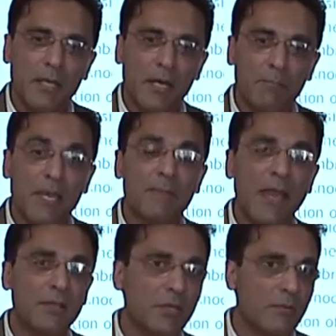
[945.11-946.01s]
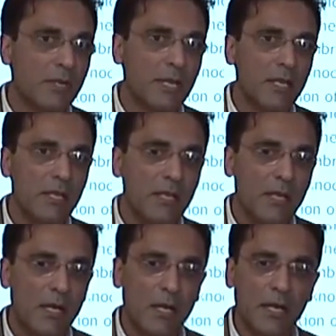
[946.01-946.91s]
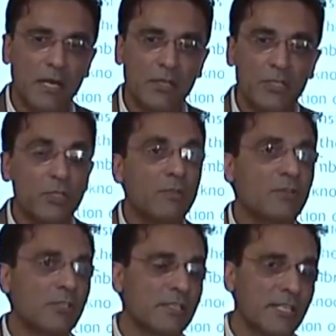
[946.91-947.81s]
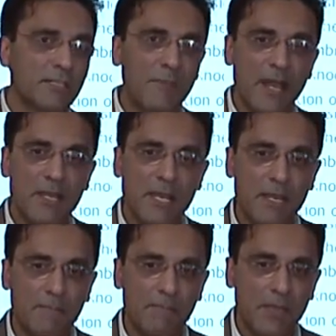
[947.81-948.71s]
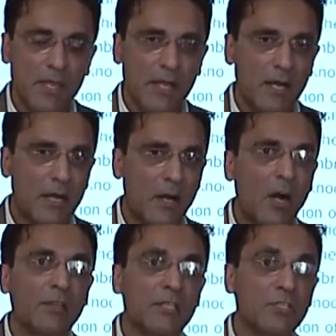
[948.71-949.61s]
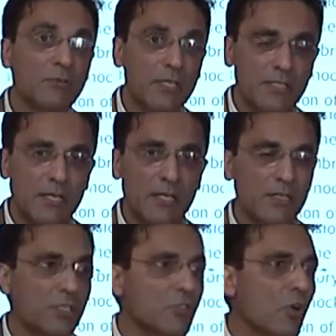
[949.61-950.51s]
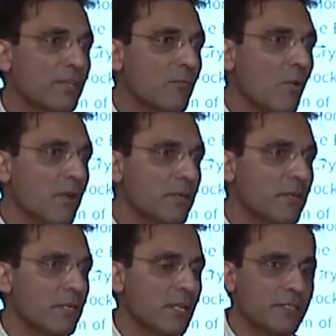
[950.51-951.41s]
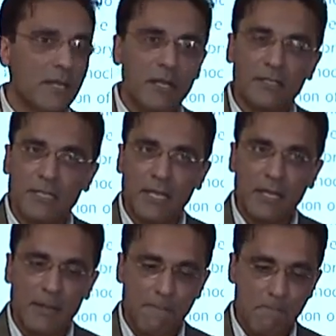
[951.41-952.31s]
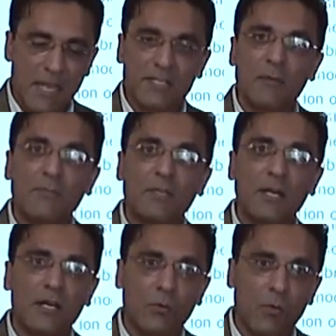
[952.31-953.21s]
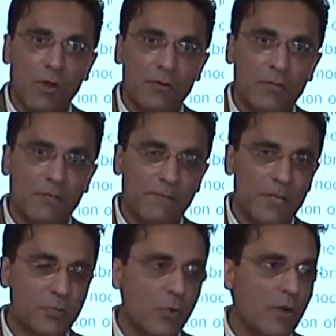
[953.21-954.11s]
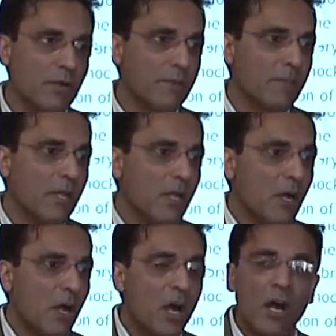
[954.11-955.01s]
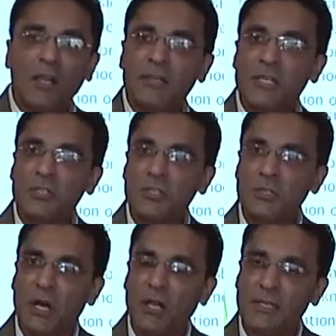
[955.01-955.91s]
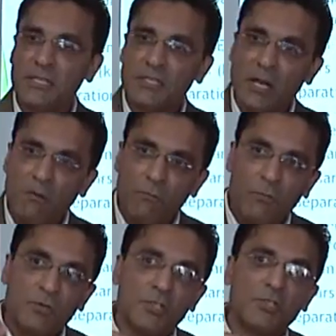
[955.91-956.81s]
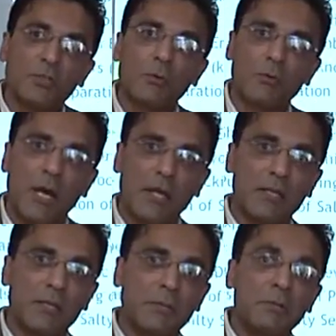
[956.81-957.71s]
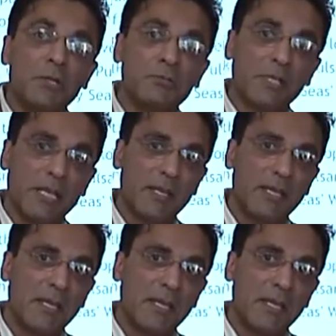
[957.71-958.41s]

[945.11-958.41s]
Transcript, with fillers: Uh, Big Bang theory, uh, the universe is expanding, all these theories, the, the salty water does not mix up with the other water, the fresh water. All these, all these are verses in Quran, literally.